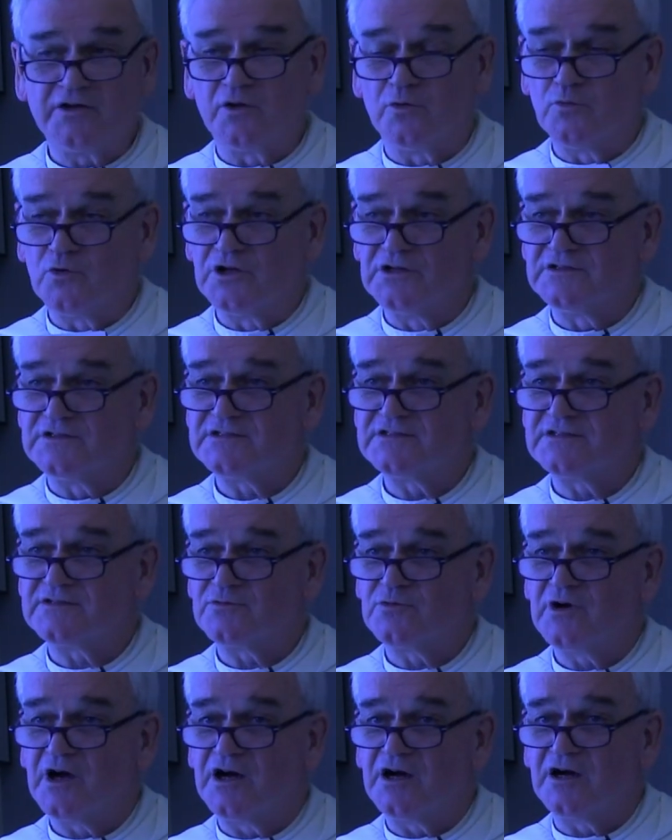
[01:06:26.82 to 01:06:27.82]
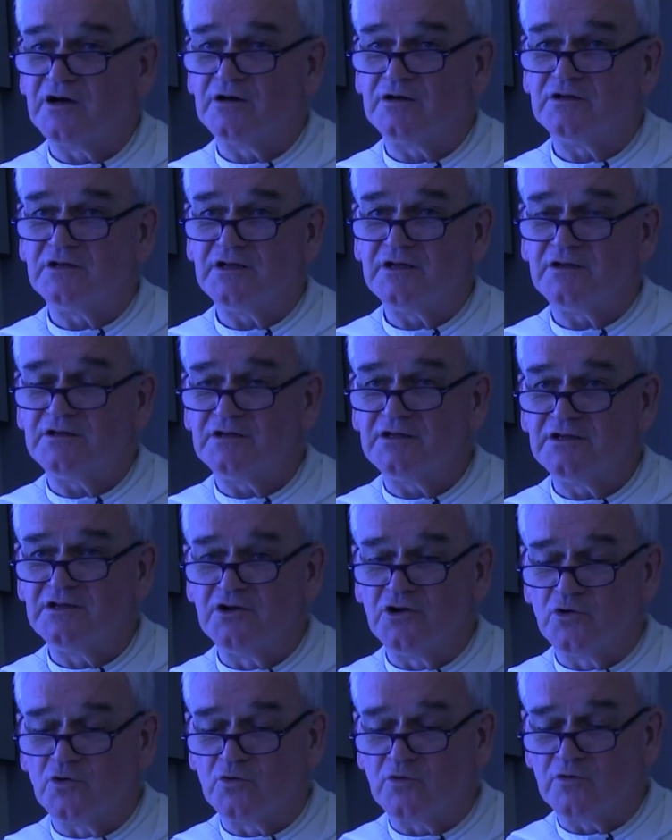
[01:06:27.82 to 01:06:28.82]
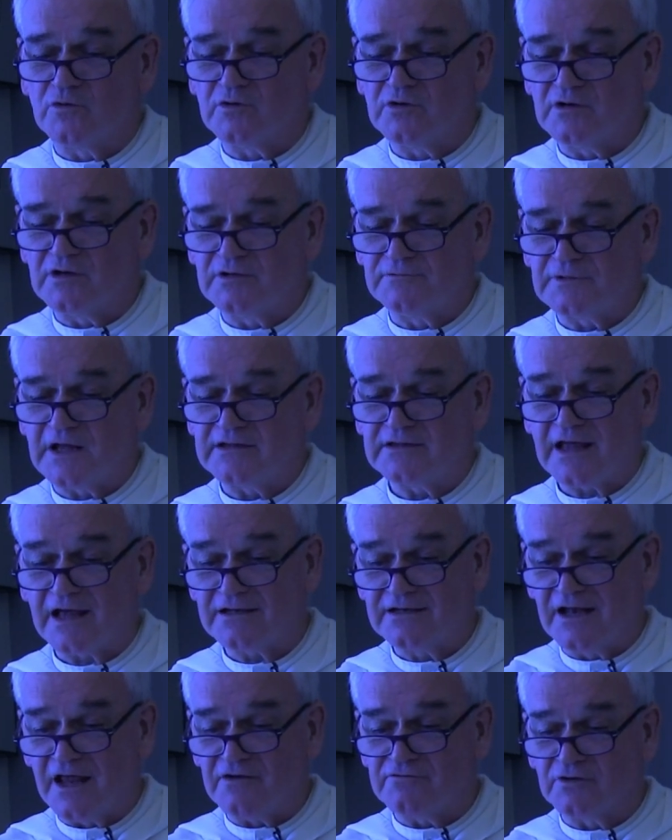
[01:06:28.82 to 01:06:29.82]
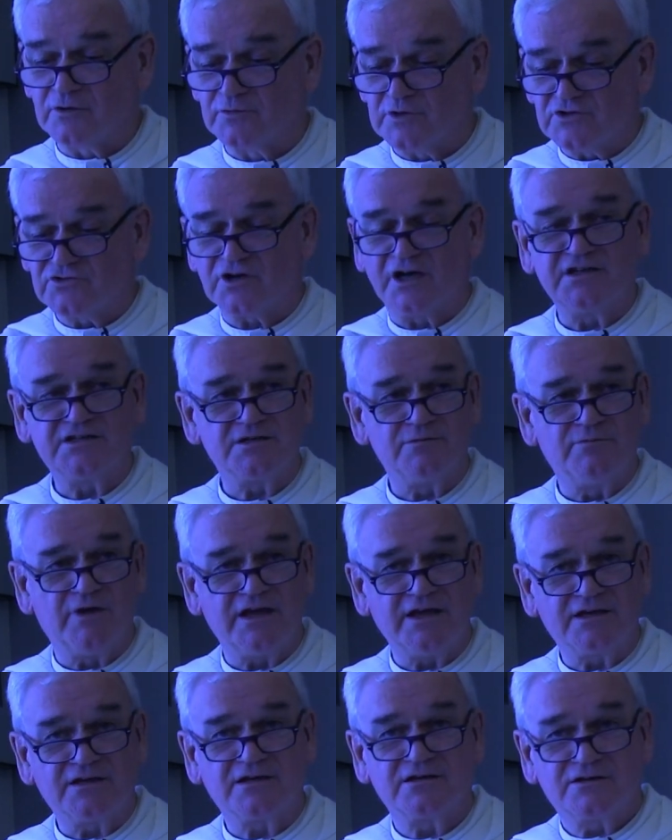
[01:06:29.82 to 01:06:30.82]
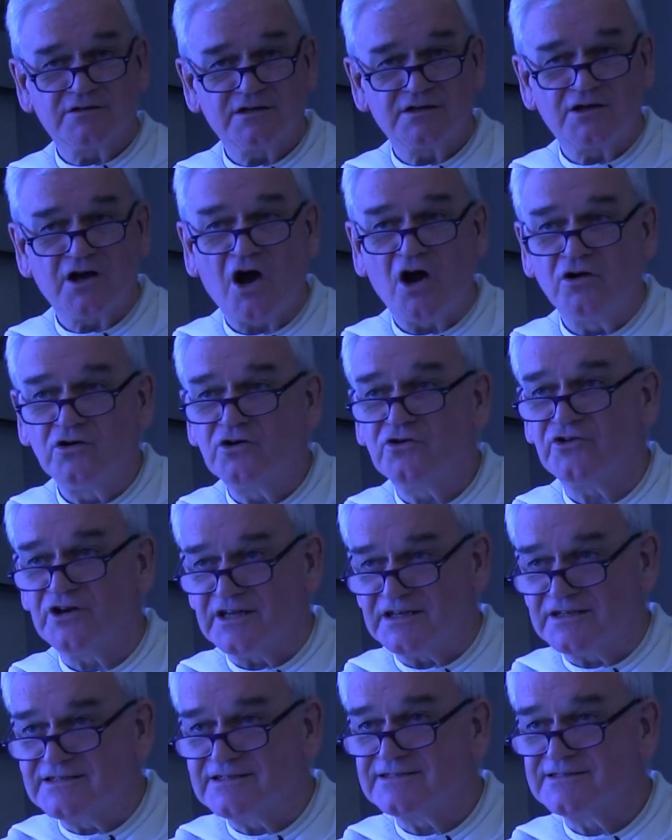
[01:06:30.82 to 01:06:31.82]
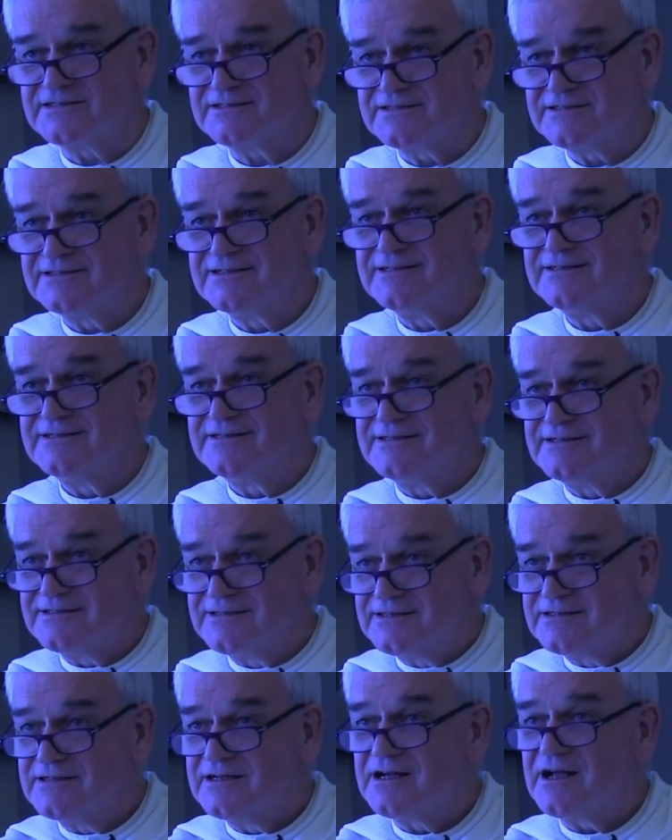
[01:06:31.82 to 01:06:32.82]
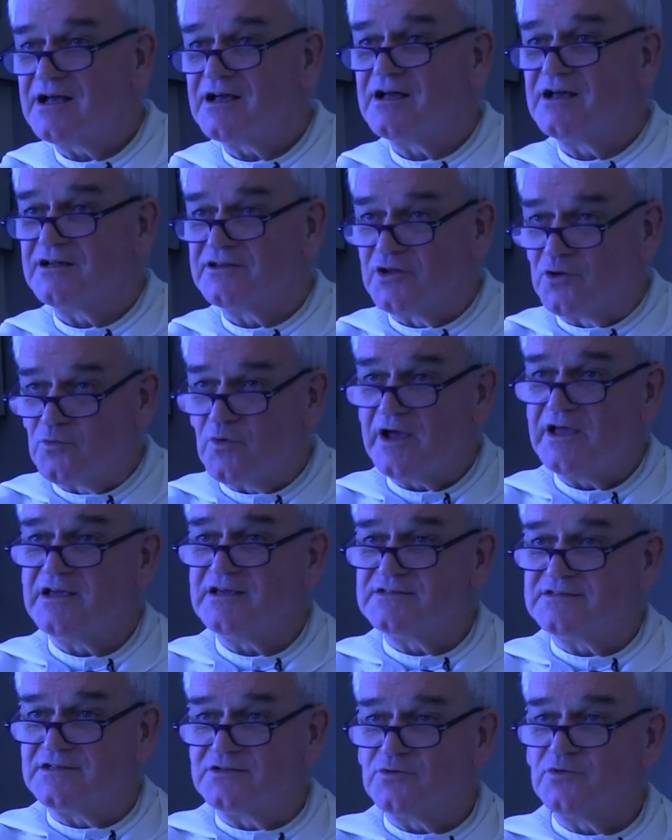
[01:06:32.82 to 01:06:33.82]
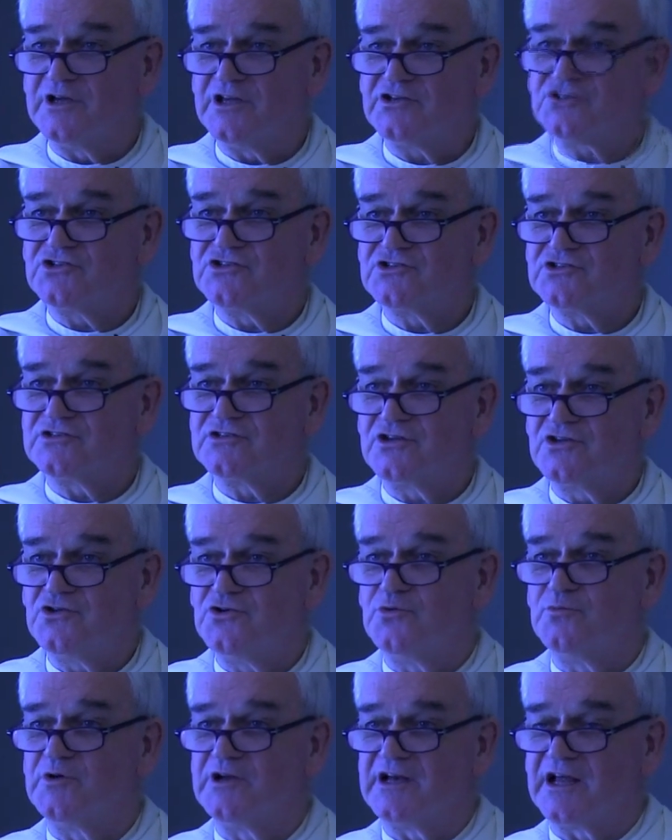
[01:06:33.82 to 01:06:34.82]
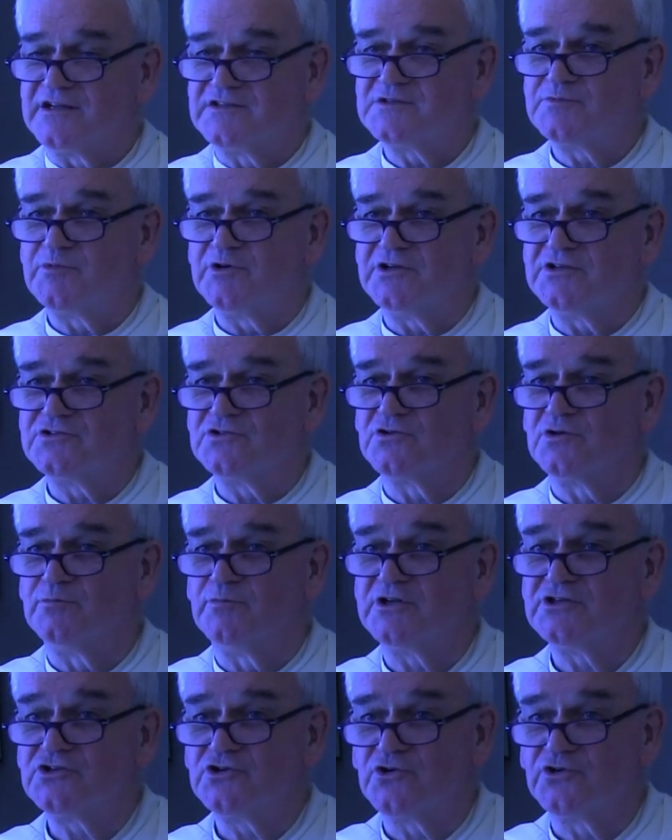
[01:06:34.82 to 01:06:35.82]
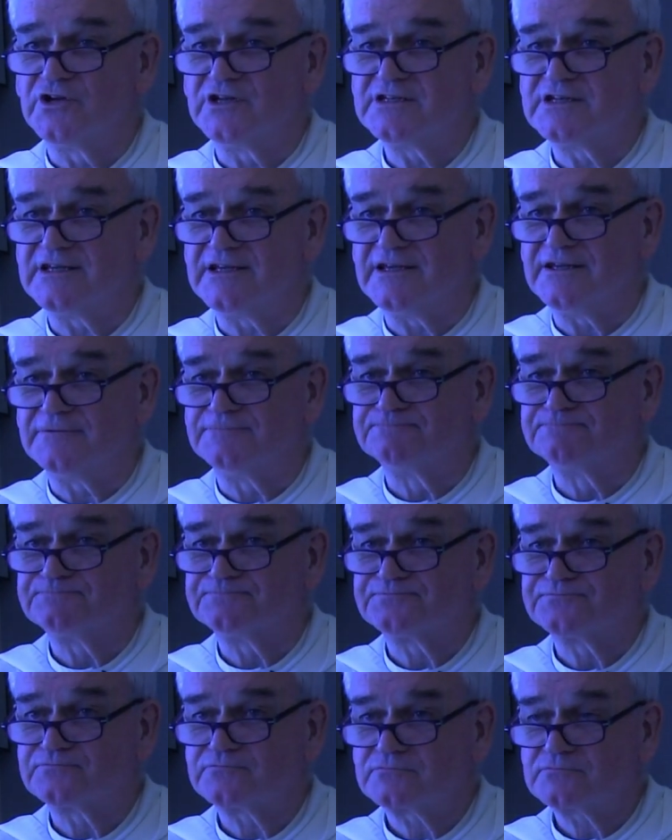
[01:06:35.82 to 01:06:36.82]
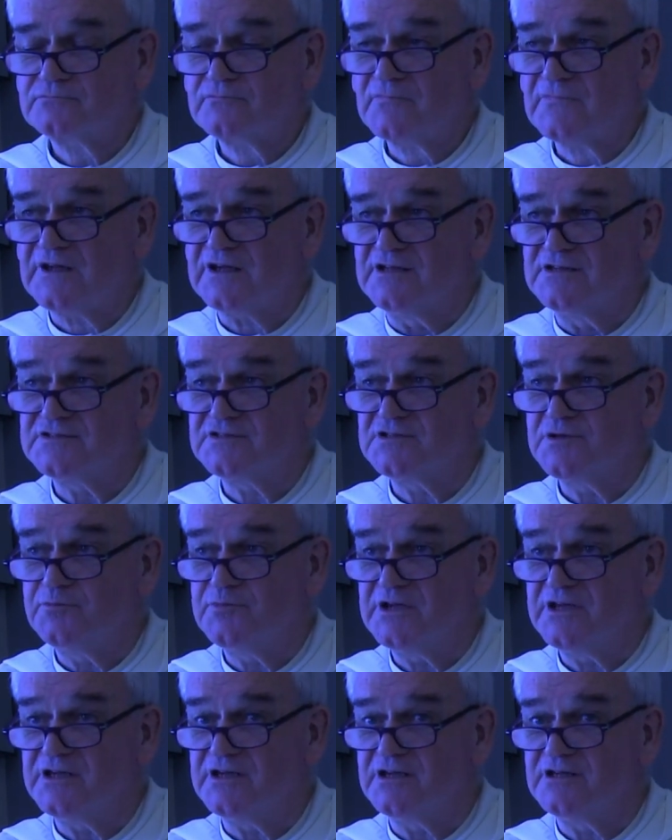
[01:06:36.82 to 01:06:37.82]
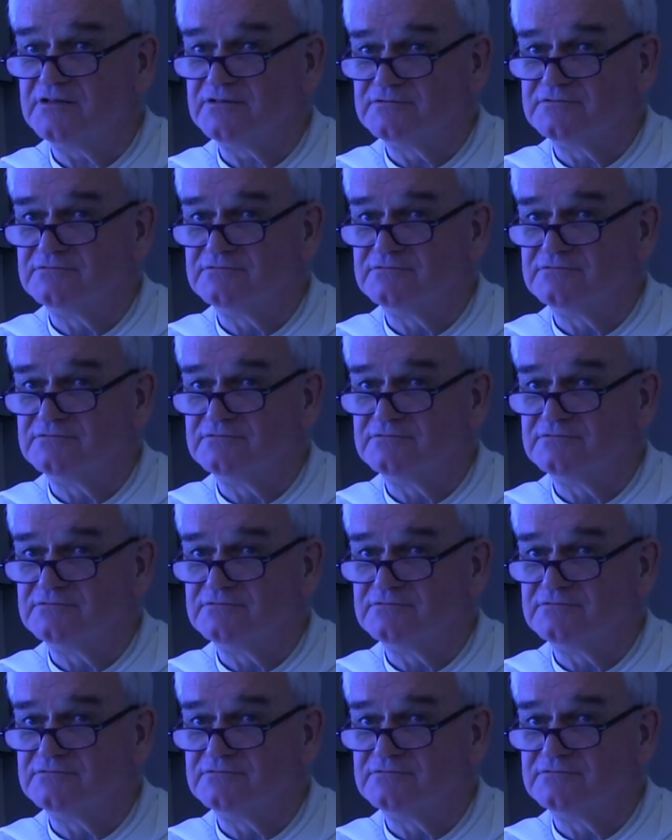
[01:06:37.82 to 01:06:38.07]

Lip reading: the ones where, you know, at that level we try to make concrete the ways in which human and spiritual maturity is to be